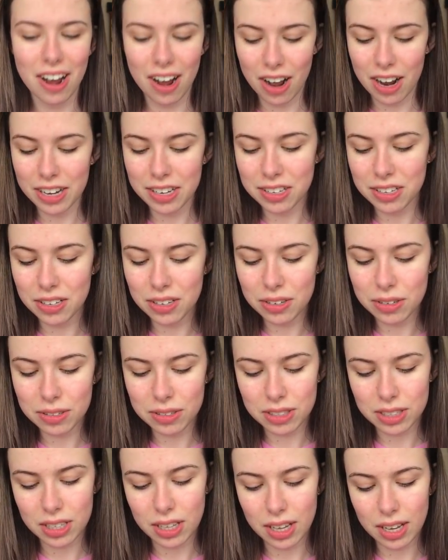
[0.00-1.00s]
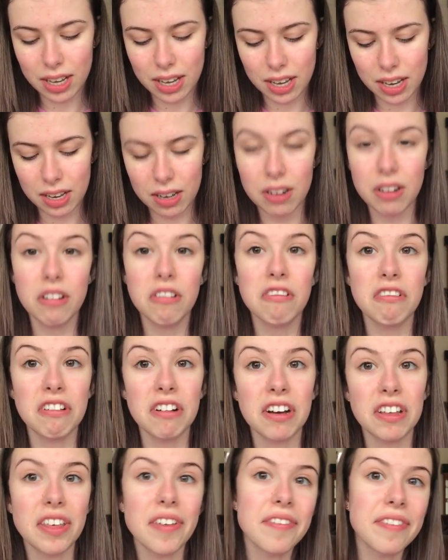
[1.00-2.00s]
I use a
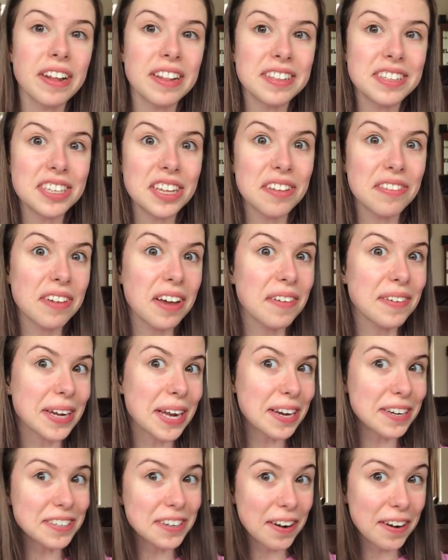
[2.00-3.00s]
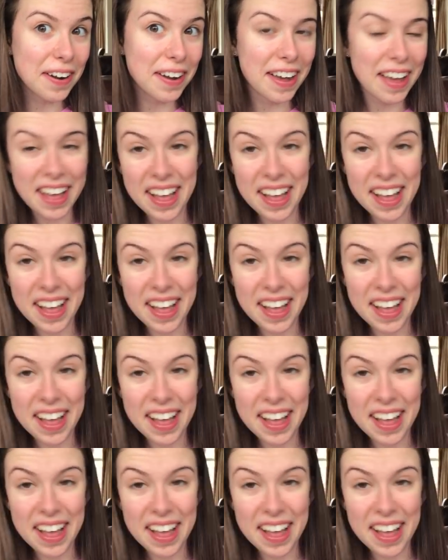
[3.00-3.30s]
rather fancy foundation.